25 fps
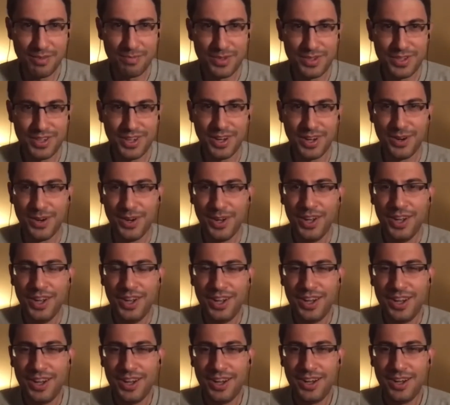So
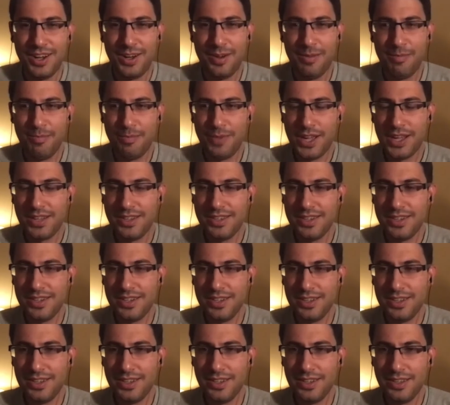
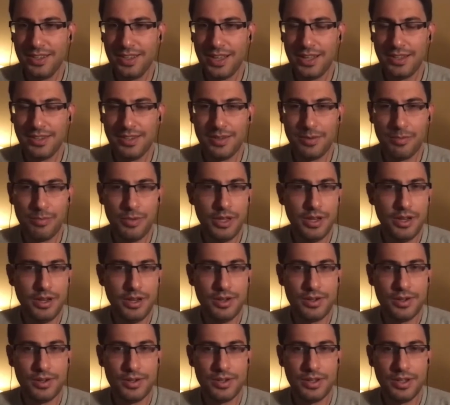that'll be an
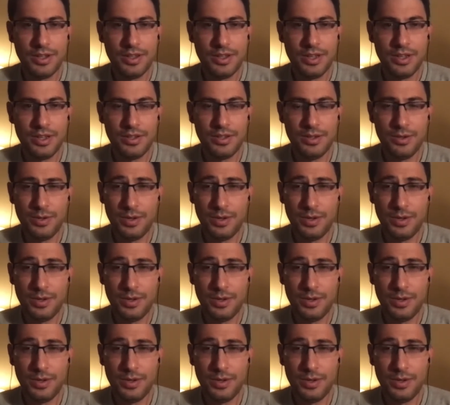interesting thing too.